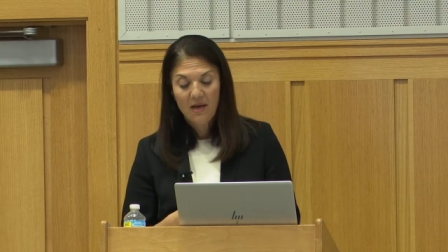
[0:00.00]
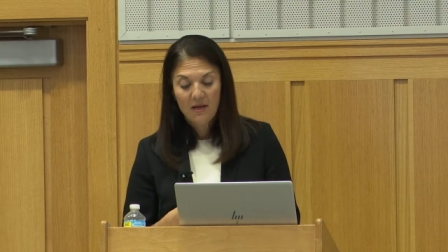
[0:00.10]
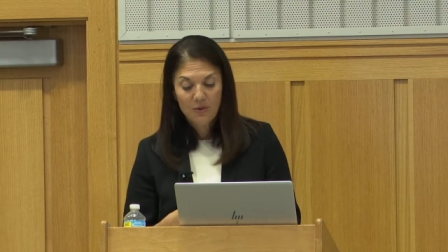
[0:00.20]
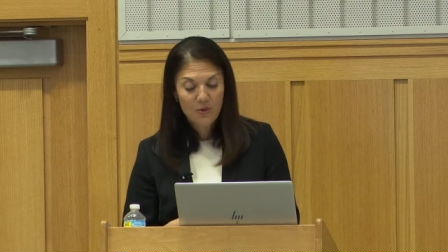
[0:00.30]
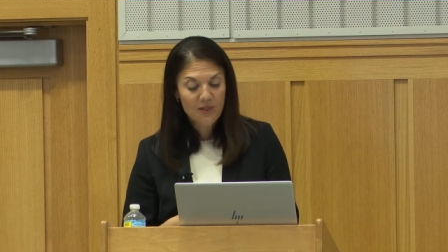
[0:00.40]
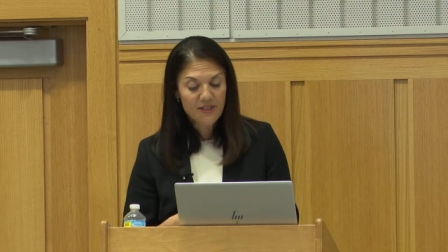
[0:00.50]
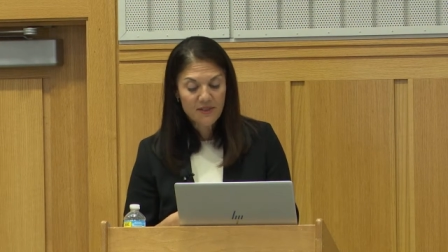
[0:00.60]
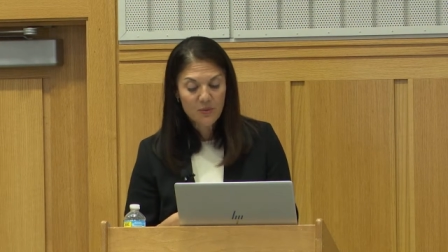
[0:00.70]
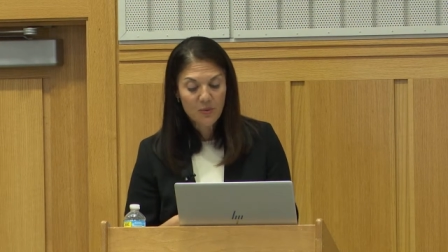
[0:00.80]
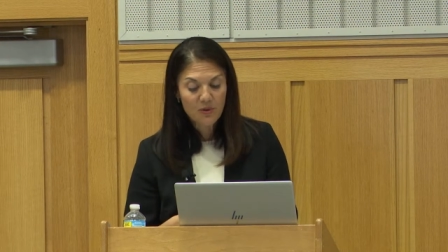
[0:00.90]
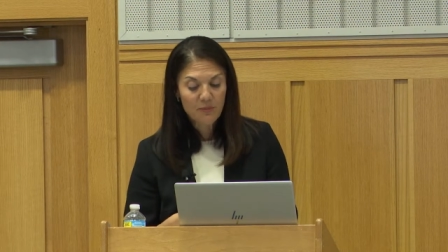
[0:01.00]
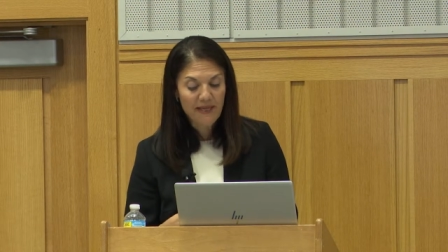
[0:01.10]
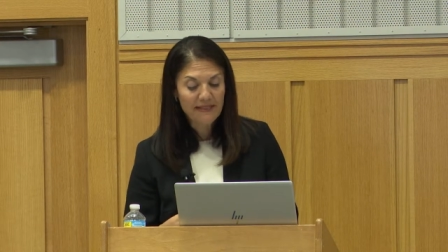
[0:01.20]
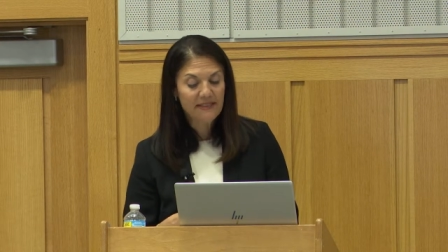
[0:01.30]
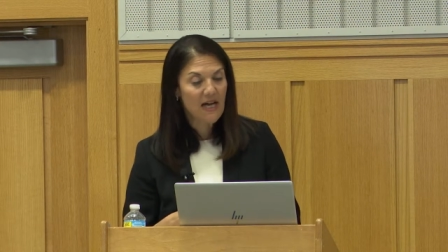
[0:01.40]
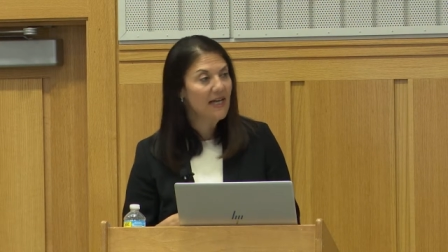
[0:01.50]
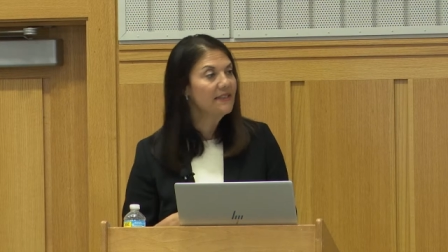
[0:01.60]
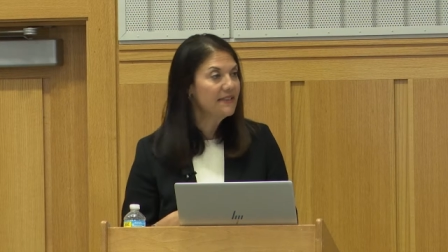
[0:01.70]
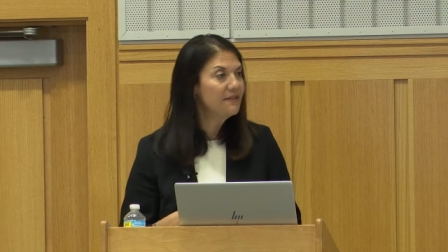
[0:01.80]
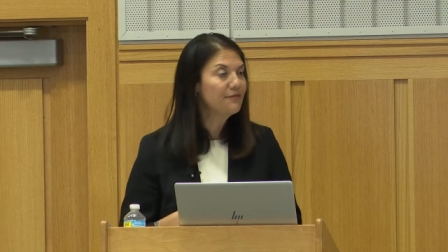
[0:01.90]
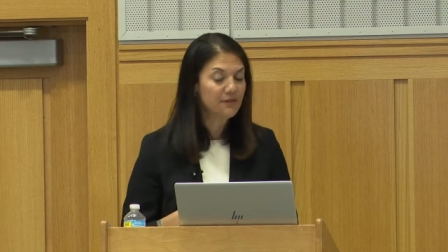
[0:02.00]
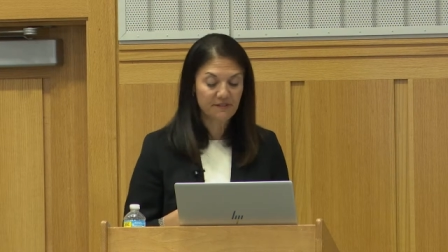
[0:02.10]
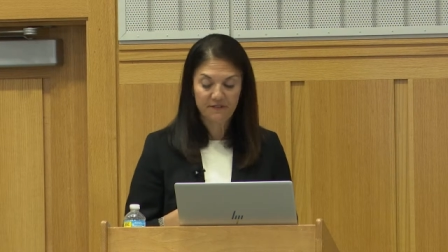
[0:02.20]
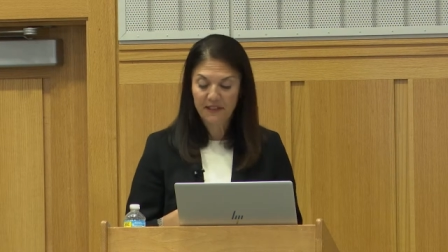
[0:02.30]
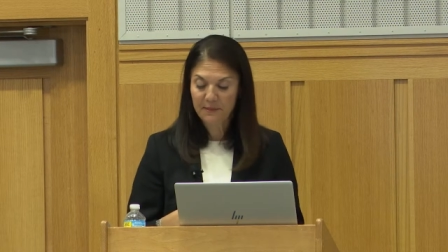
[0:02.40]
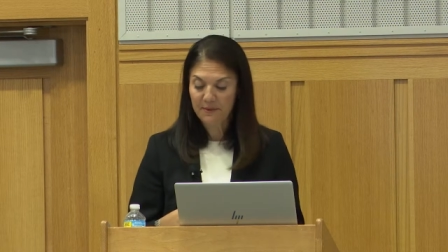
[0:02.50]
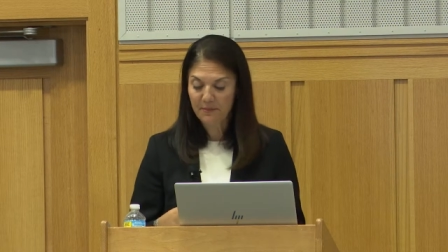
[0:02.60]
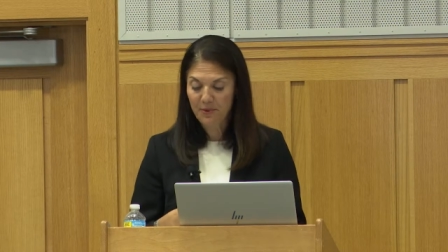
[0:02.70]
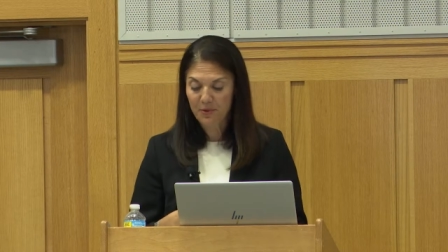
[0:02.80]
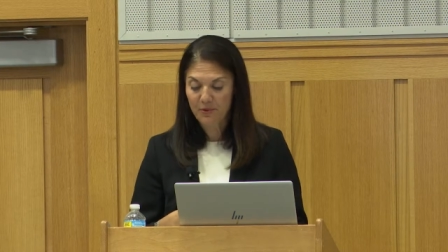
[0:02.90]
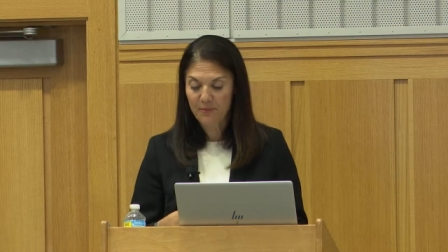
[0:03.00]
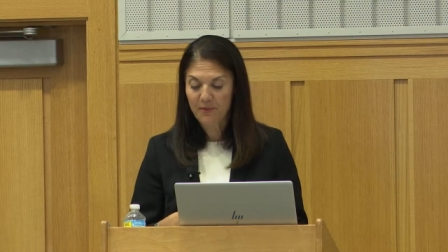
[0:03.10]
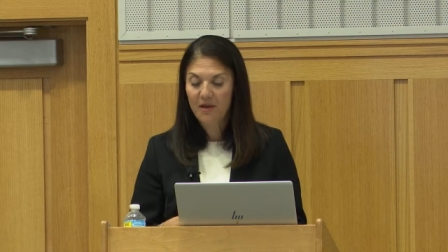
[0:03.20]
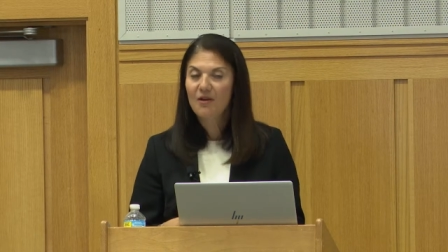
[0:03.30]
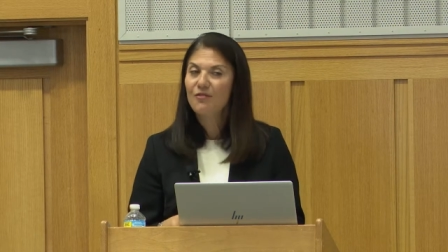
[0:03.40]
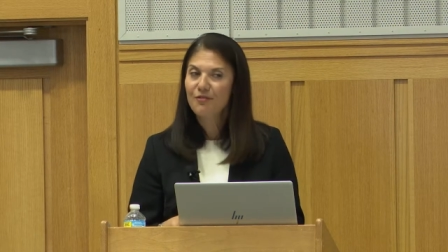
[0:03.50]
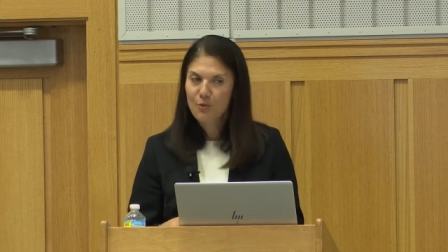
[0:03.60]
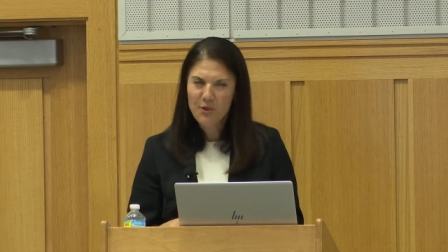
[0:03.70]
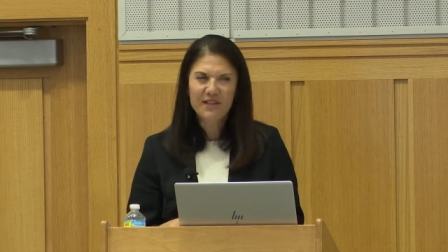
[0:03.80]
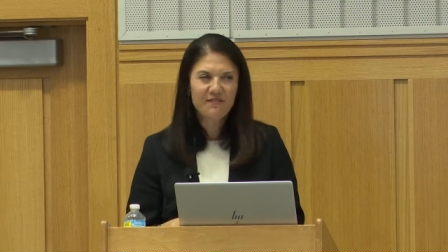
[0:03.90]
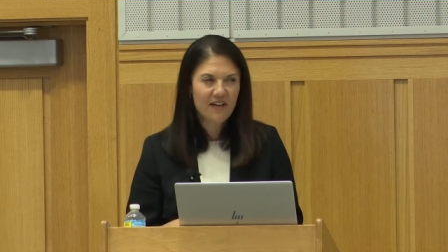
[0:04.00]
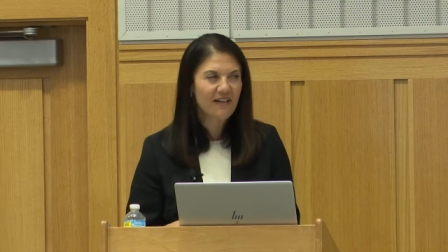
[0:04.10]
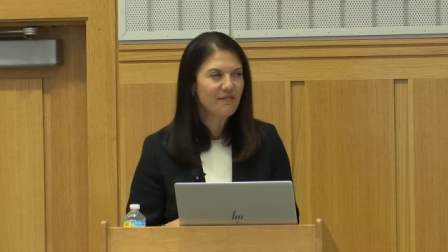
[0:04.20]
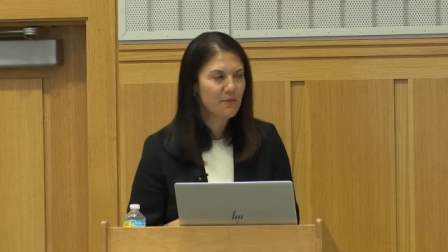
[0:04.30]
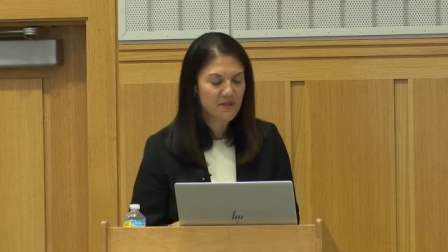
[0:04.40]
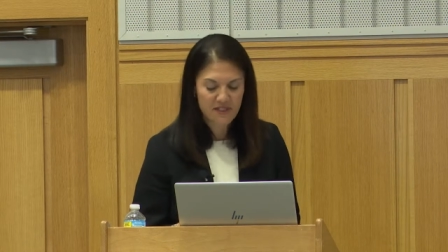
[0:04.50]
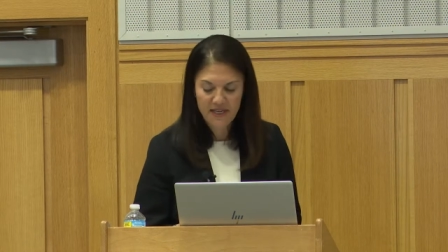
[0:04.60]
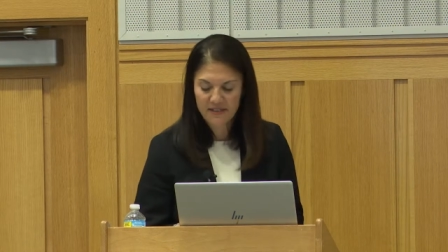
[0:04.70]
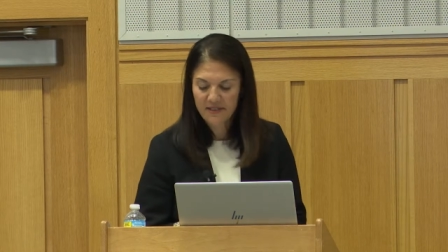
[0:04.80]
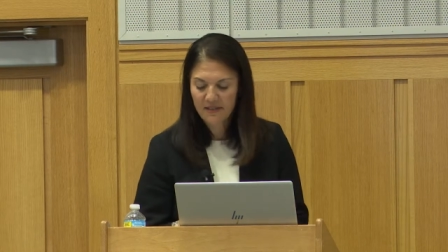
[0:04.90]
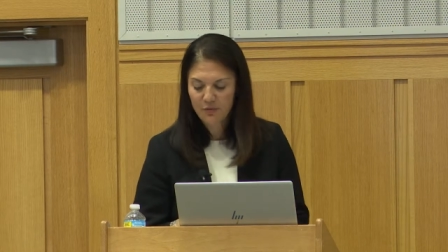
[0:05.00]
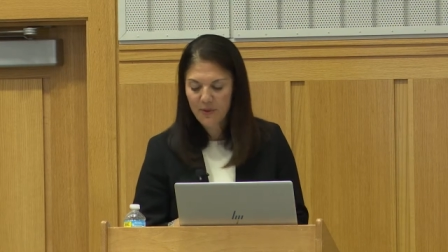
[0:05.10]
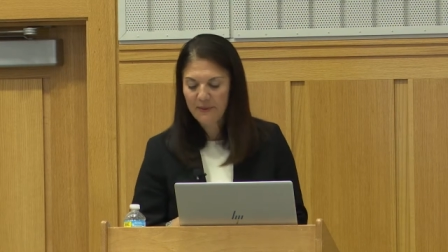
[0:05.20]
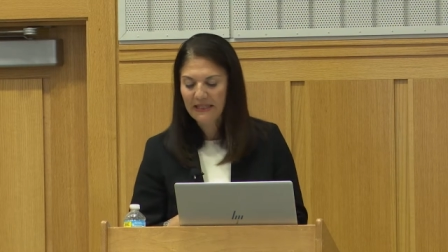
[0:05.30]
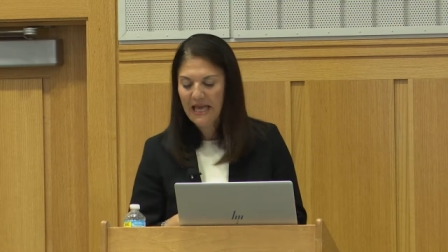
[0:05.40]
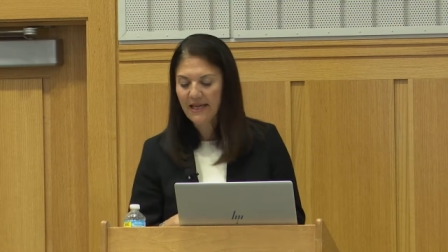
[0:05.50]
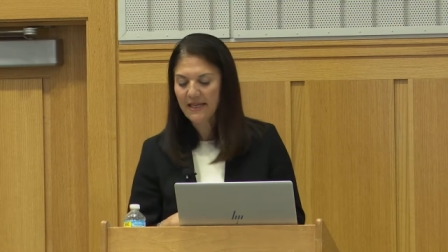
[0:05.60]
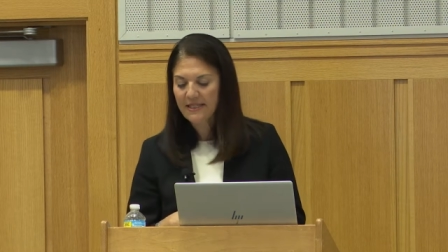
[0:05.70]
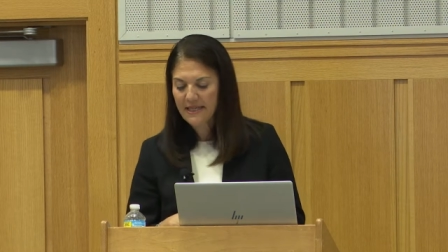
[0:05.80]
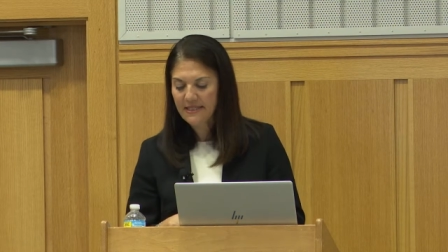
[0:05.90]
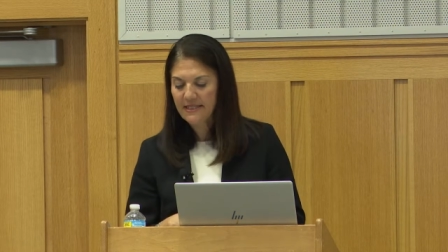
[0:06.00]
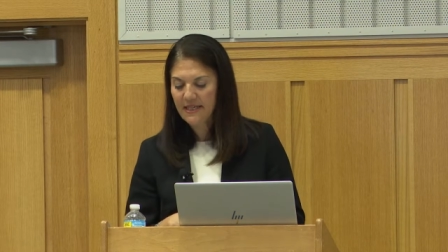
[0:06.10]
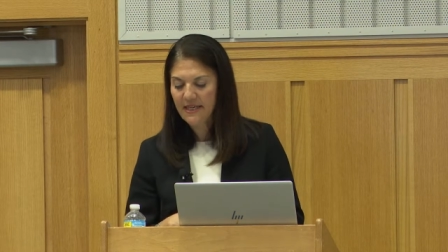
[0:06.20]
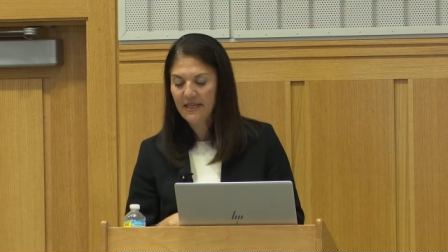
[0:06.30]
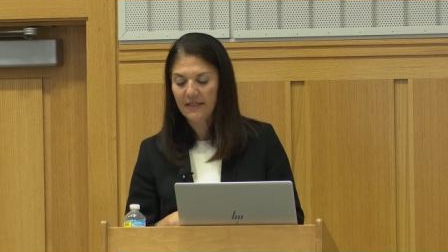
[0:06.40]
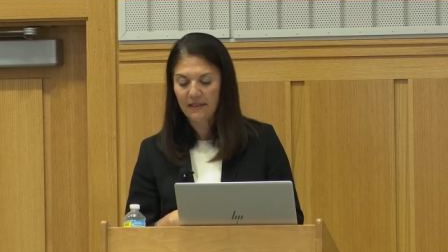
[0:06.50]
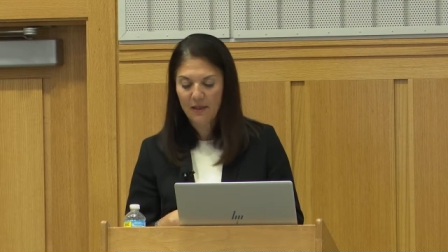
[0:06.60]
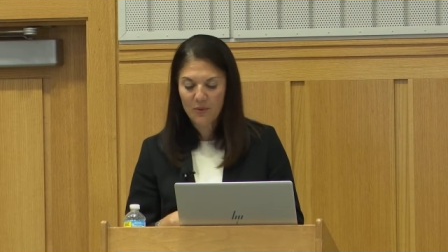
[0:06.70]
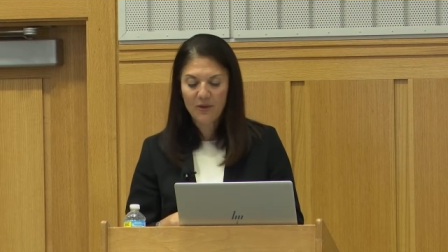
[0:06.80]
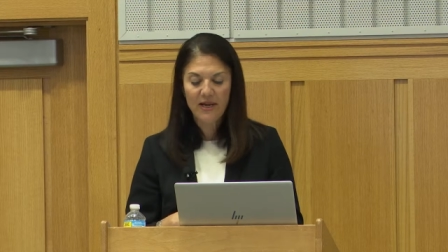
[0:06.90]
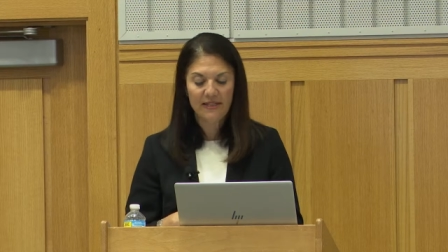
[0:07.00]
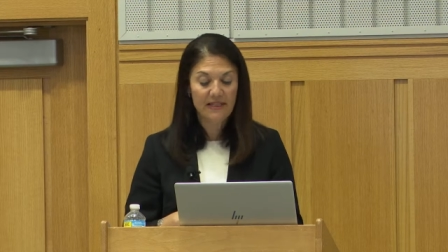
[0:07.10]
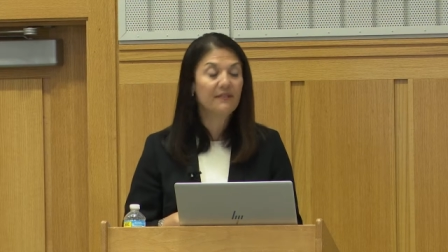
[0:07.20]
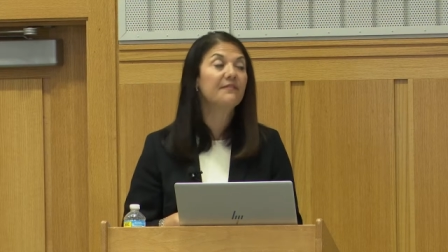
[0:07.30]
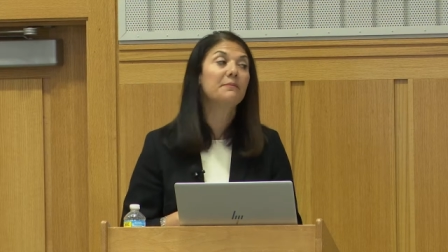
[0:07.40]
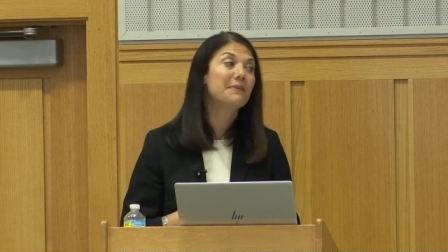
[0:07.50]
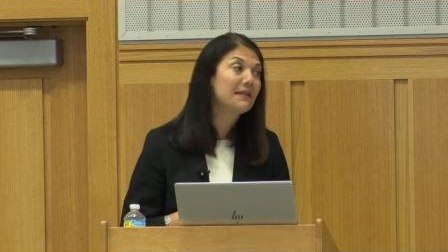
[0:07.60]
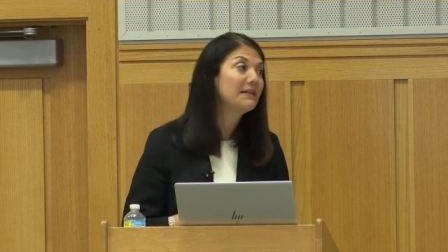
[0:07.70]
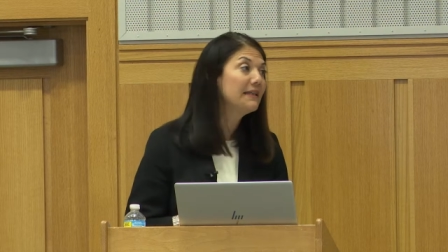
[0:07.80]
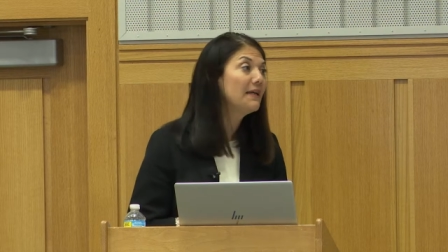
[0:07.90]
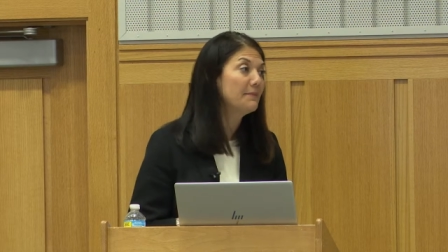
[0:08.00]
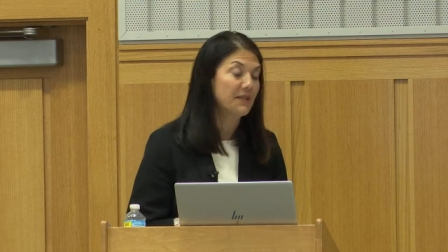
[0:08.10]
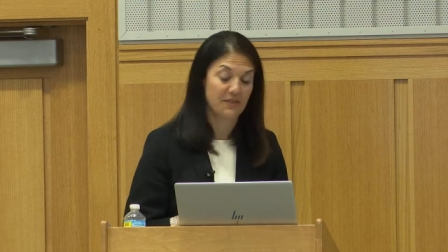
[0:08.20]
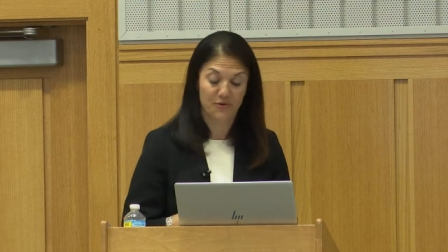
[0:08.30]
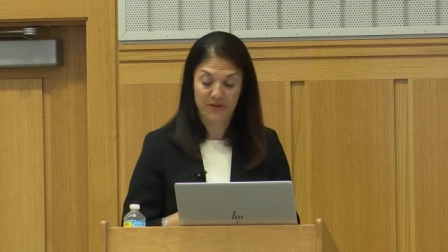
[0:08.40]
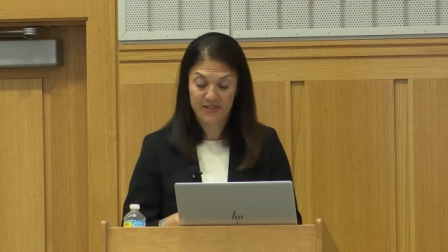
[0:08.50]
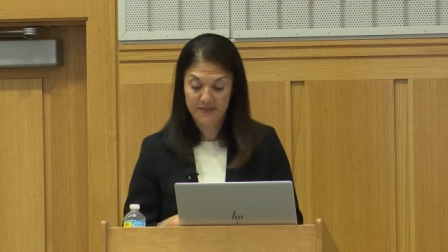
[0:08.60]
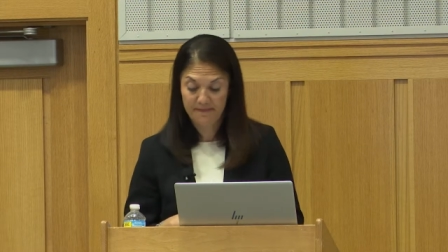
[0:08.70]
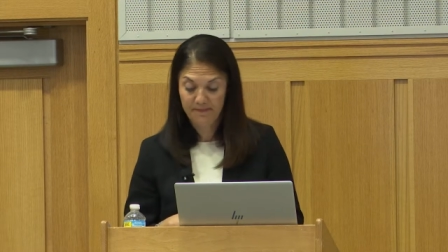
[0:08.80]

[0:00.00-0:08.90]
According to the World Bank's ID for Development program, 45% of women lack identity in lower and even middle income countries.